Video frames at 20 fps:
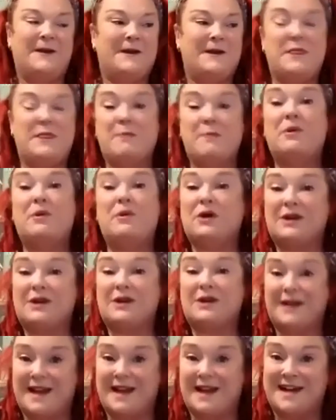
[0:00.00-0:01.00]
And the poor
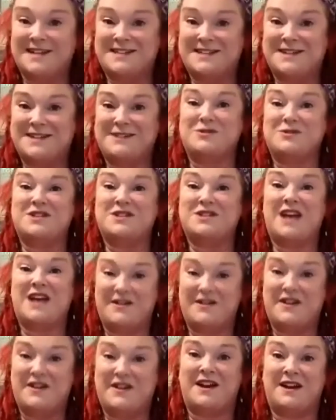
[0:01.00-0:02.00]
lad was
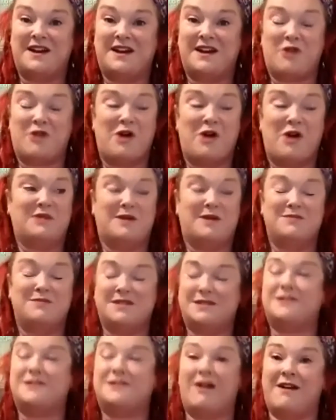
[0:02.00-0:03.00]
having problems
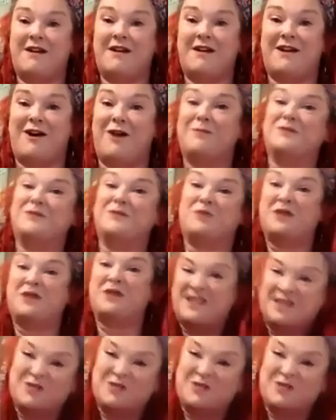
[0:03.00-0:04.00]
starting it up. It was one of
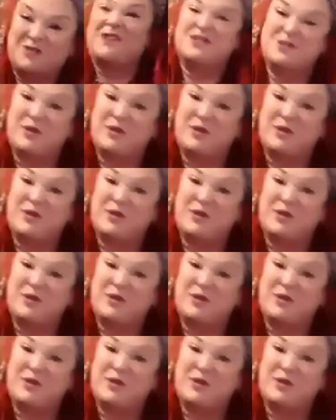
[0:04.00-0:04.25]
these ones